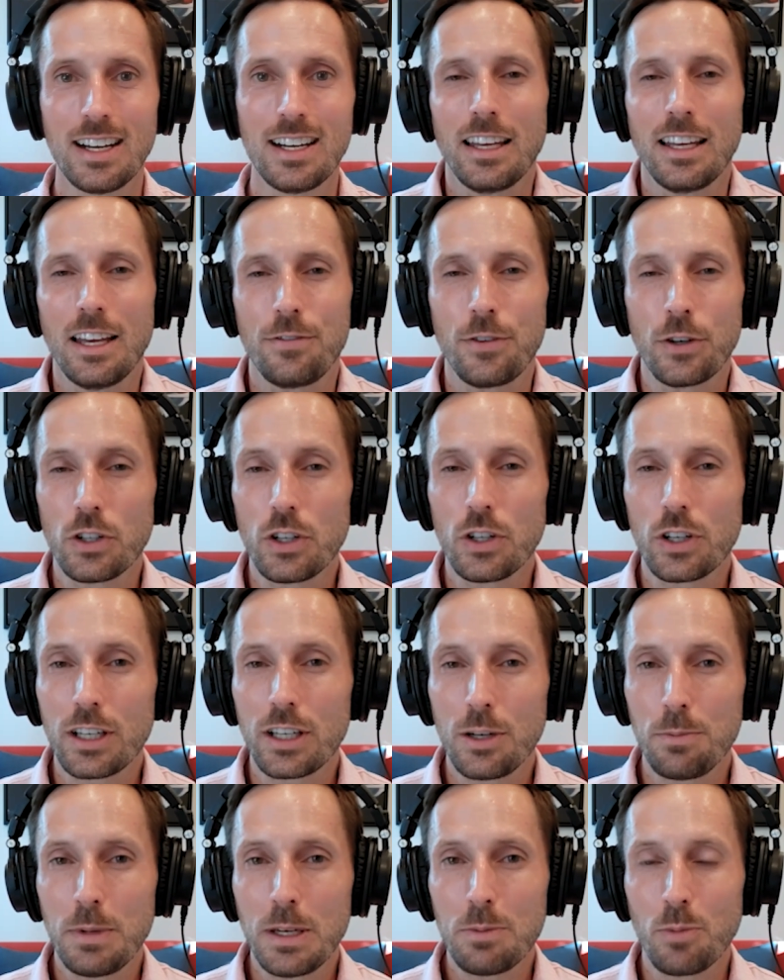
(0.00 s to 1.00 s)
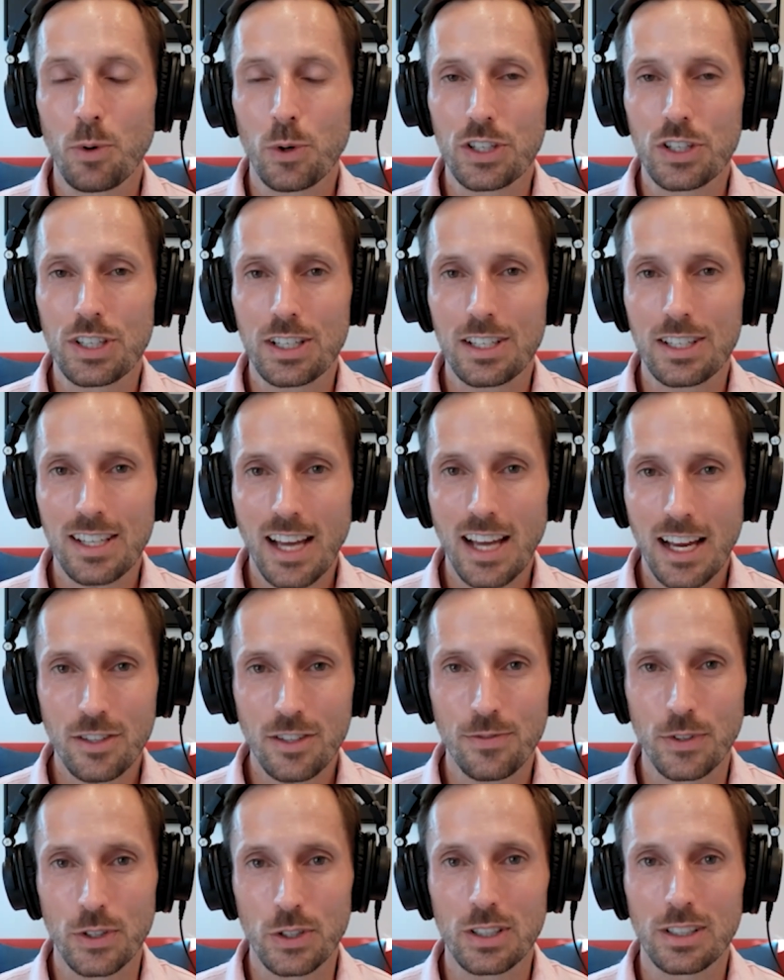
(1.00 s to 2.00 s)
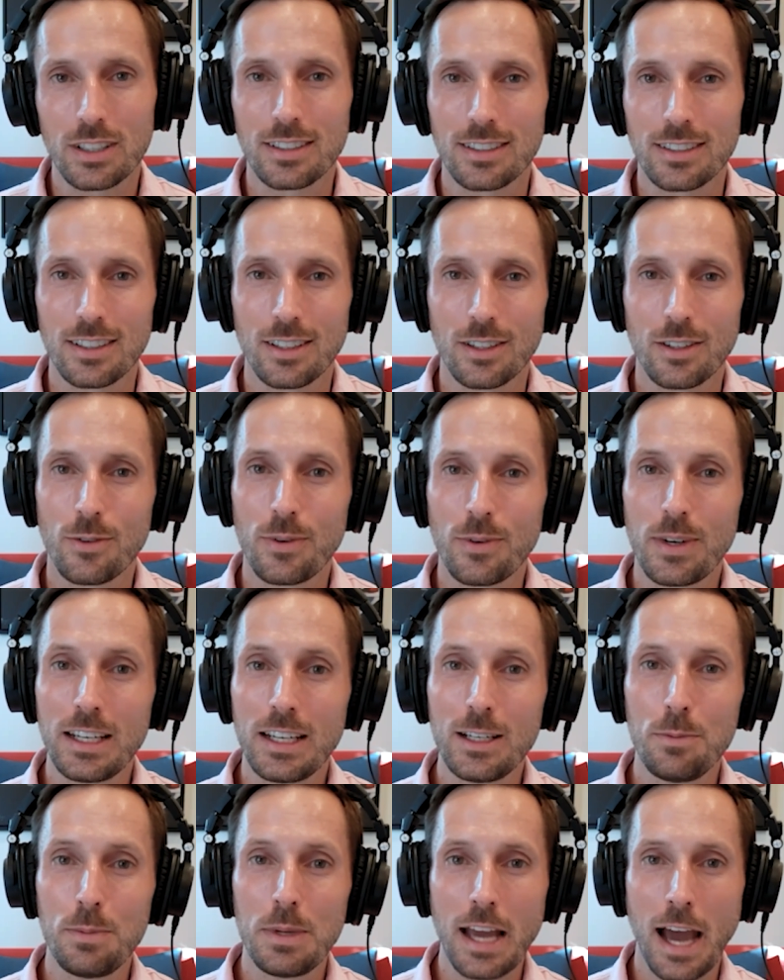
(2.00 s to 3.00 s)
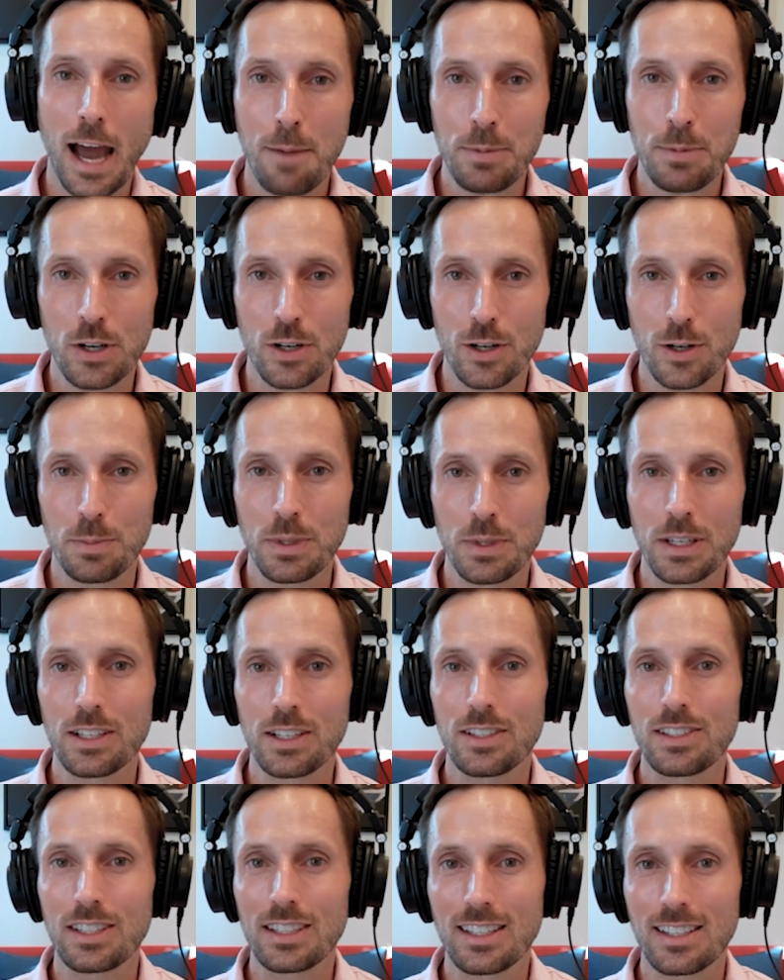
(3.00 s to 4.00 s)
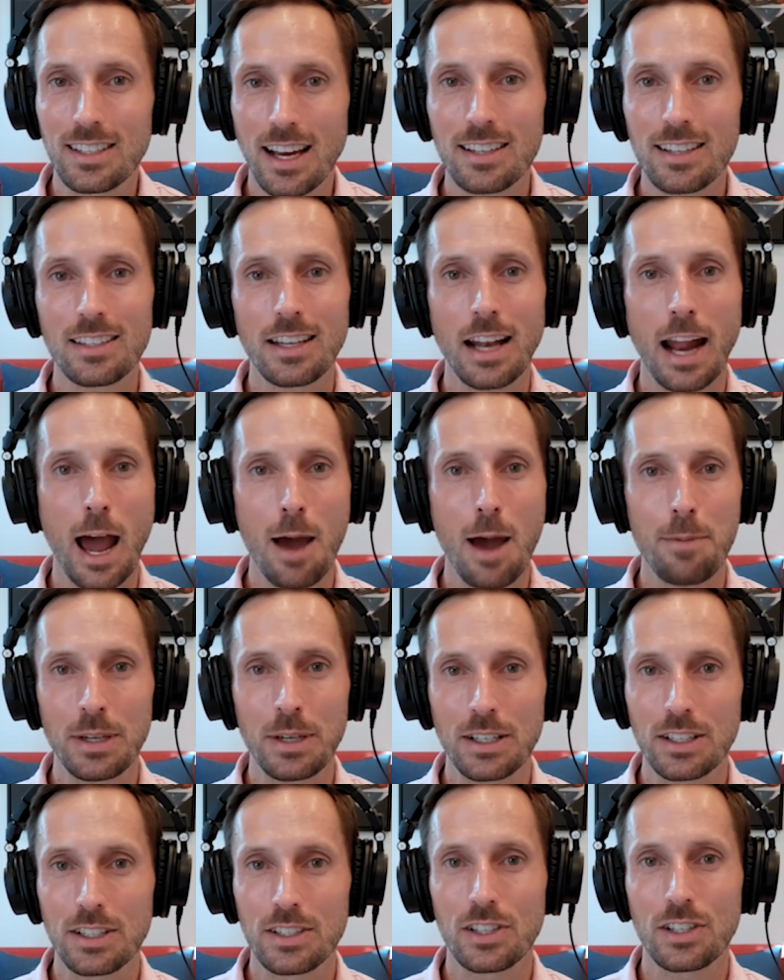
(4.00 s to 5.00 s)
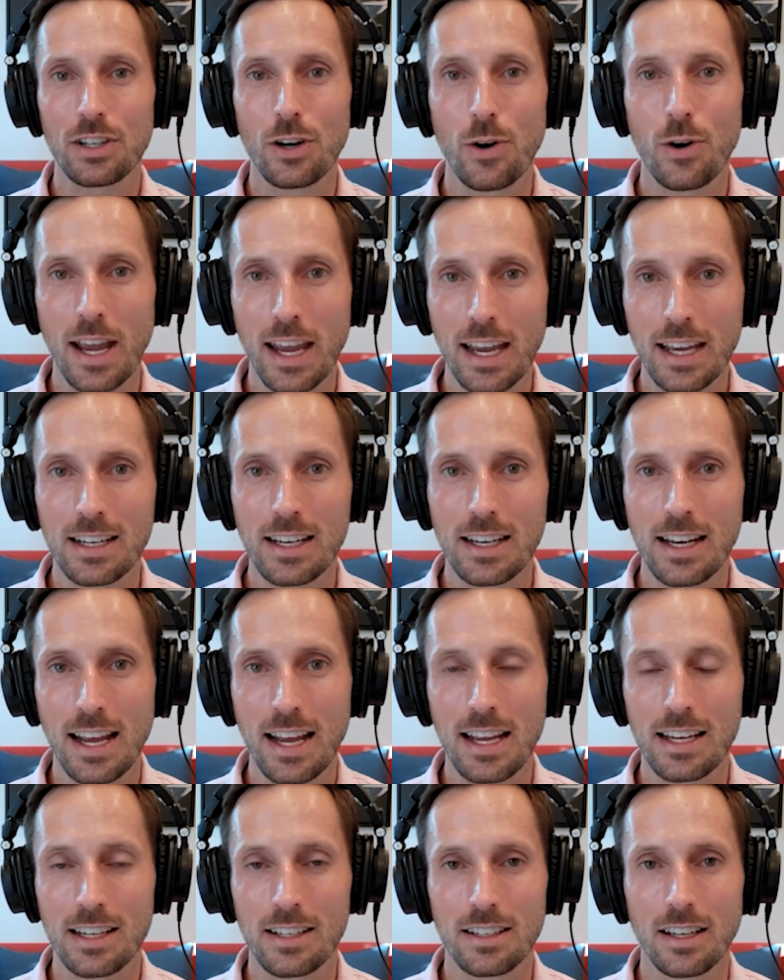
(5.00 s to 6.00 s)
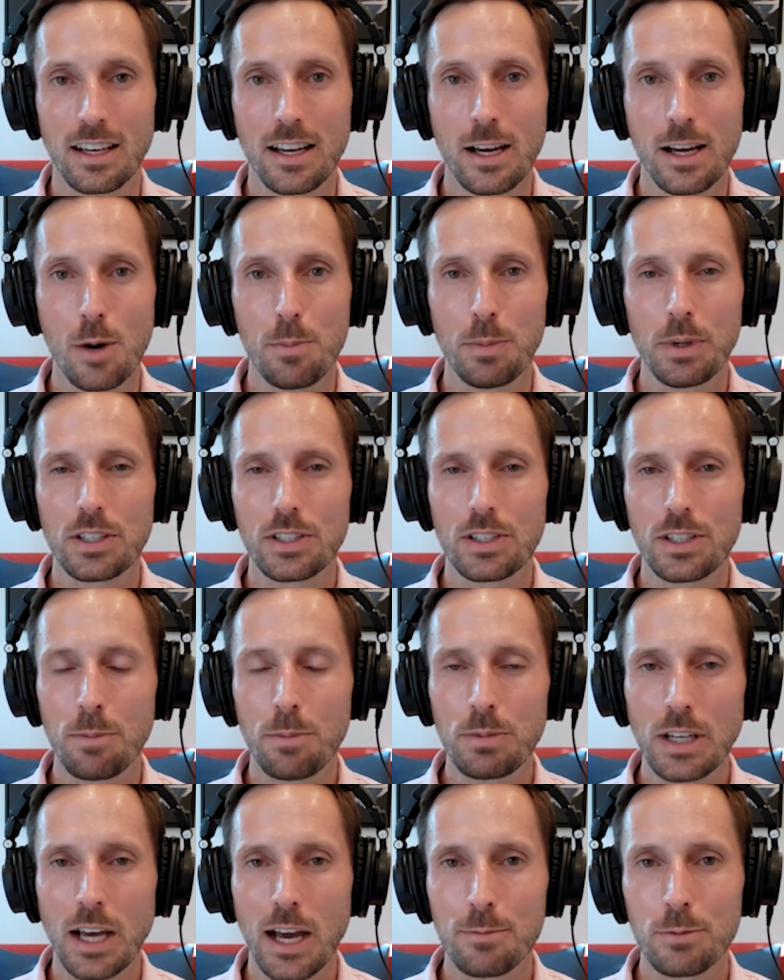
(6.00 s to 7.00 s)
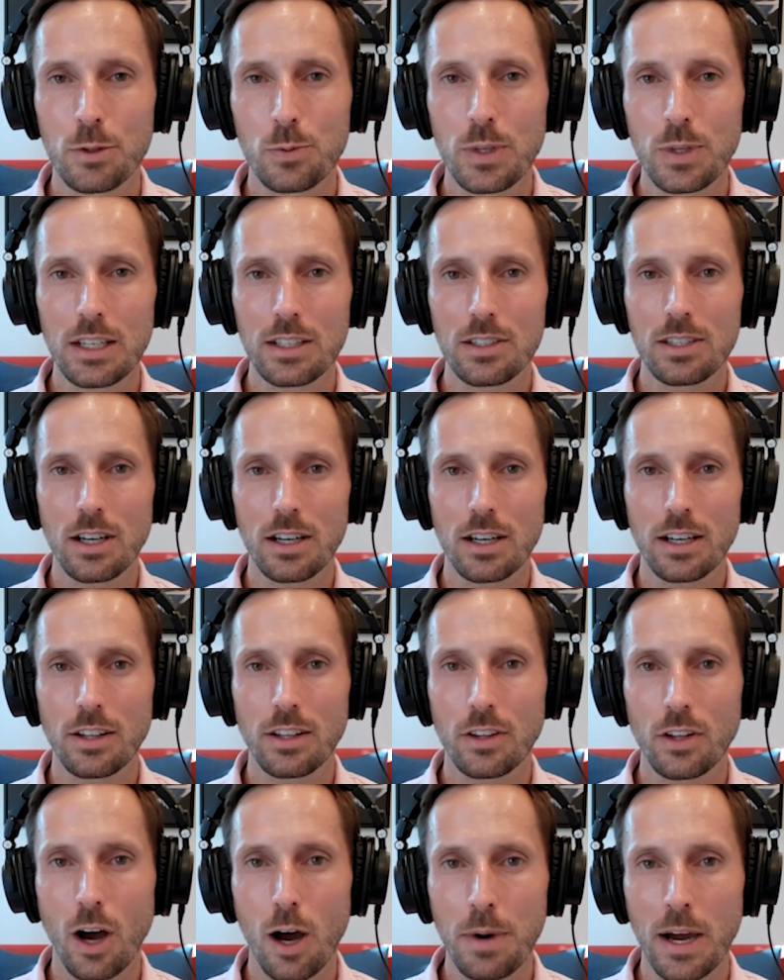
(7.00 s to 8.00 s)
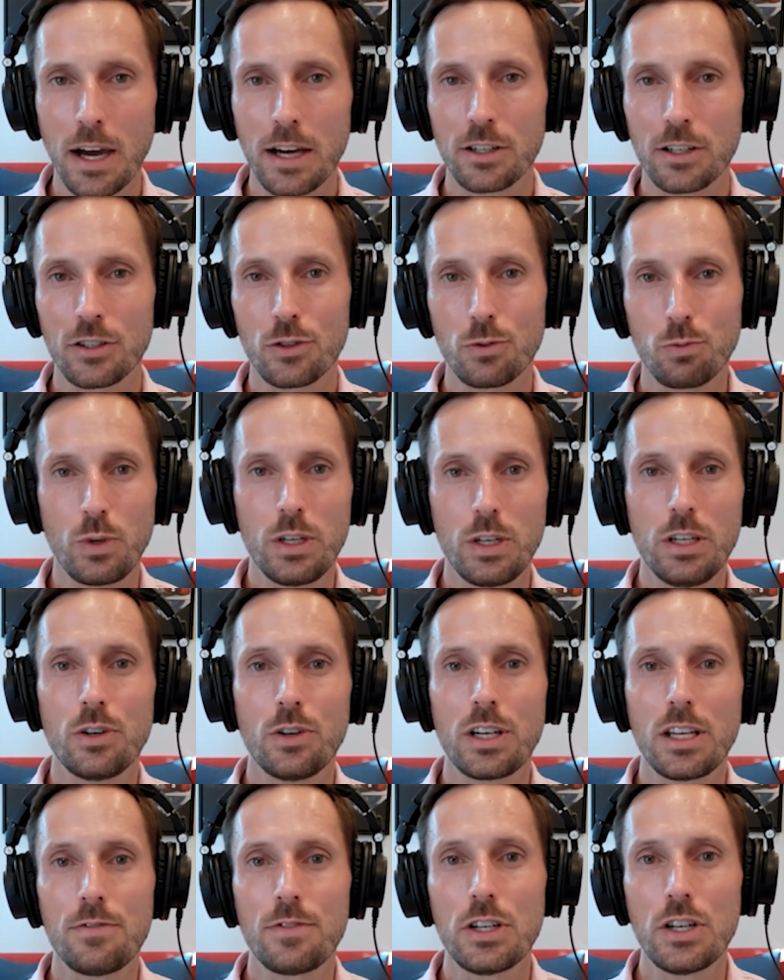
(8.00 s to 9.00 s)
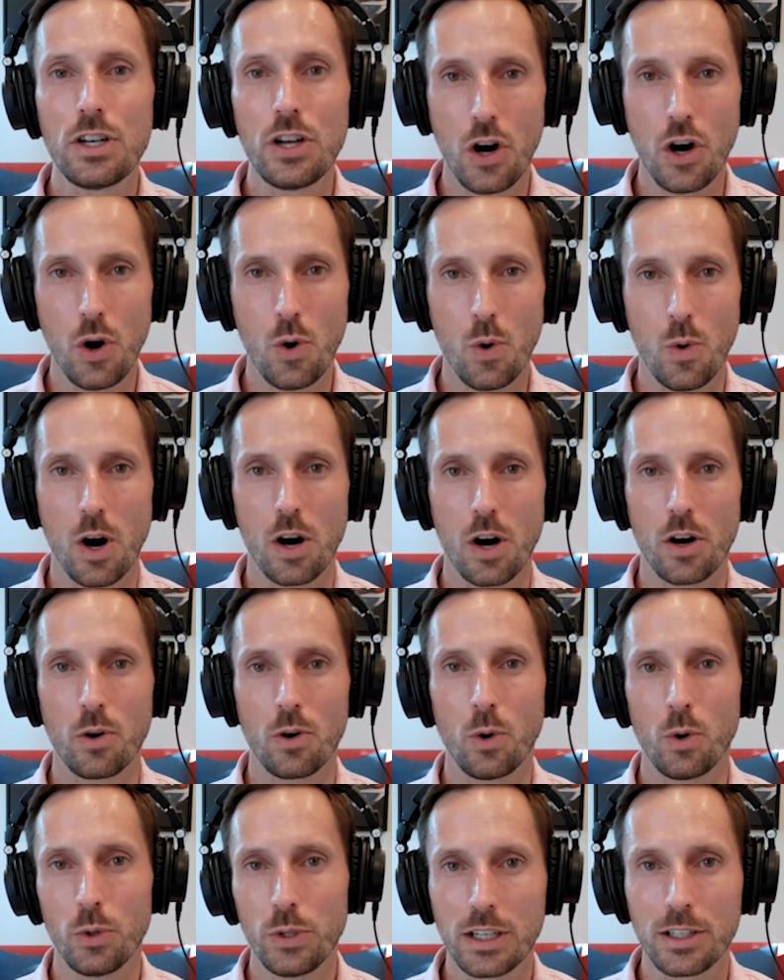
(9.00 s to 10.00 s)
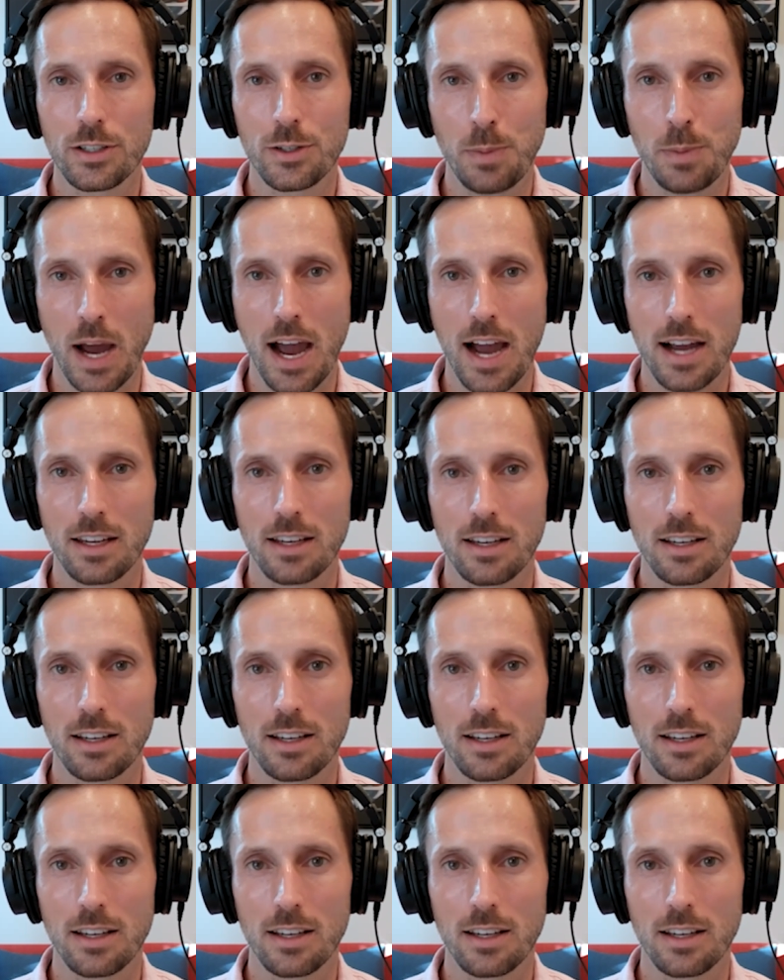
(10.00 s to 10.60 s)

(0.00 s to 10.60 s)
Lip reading: If you're looking to be more successful, we need to be happier because success and happiness go hand in hand. But sometimes we get stuck in thought patterns we don't even know are holding us back.